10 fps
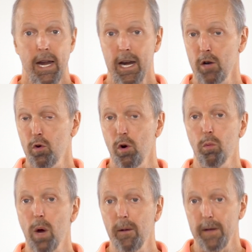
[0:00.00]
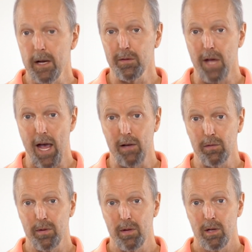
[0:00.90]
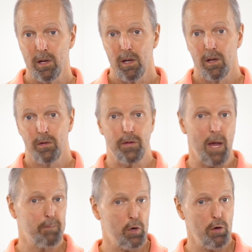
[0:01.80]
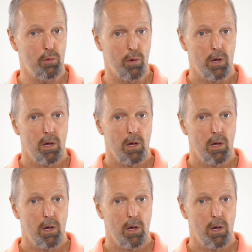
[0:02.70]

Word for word: and or rel next tags. Step 2.